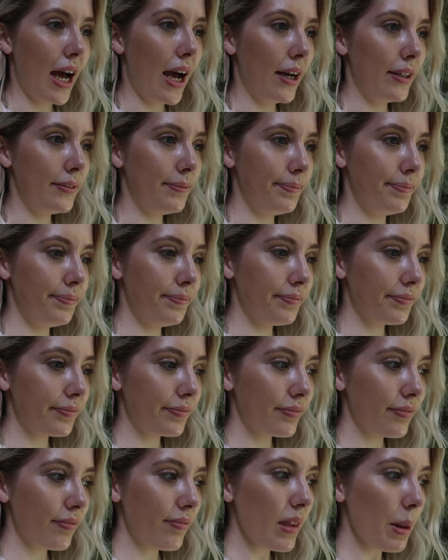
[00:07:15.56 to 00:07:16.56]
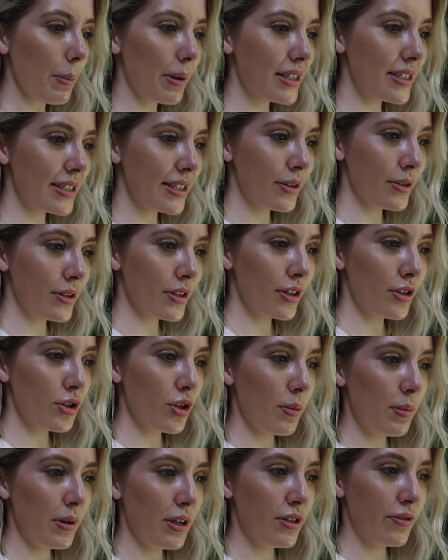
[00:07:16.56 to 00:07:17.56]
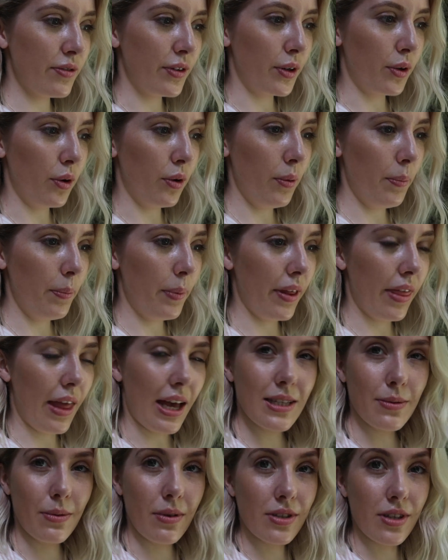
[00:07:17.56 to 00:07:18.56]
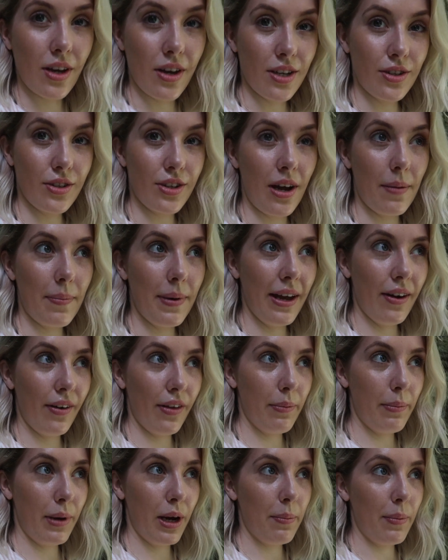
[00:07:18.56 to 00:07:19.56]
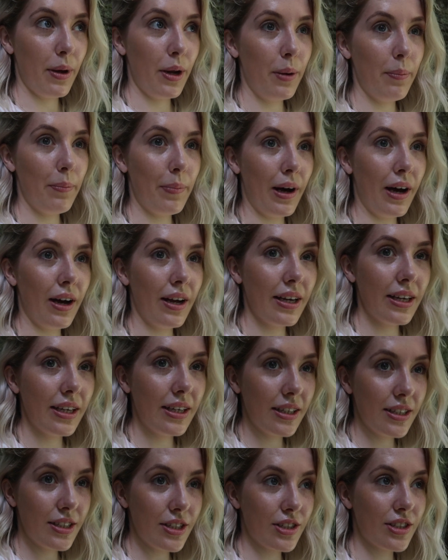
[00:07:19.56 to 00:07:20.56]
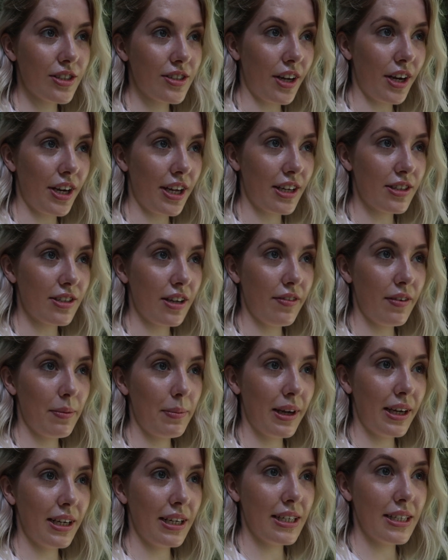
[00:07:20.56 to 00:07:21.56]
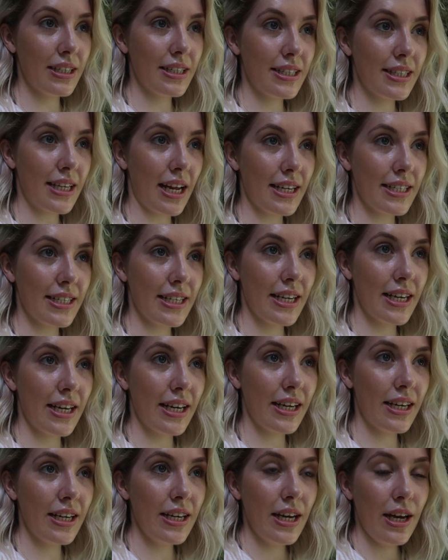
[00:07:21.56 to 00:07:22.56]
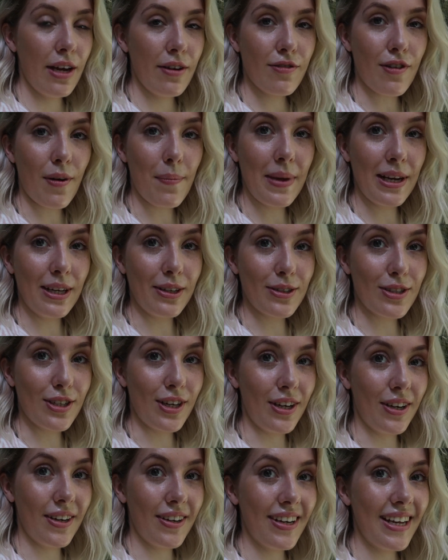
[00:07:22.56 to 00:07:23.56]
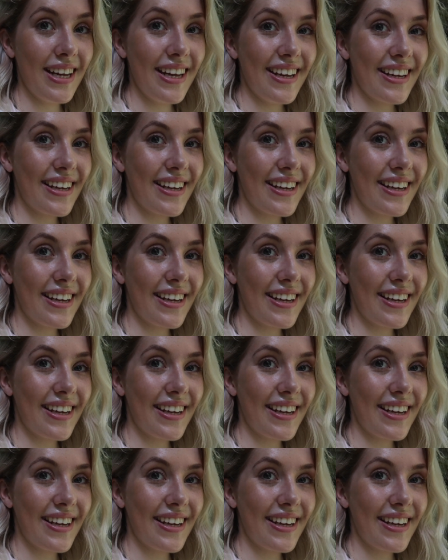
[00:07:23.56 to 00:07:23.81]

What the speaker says: But still so, so beautiful. But that's what's going on up here at the moment. But just stunning. So I think we're going to stand here for a minute or two.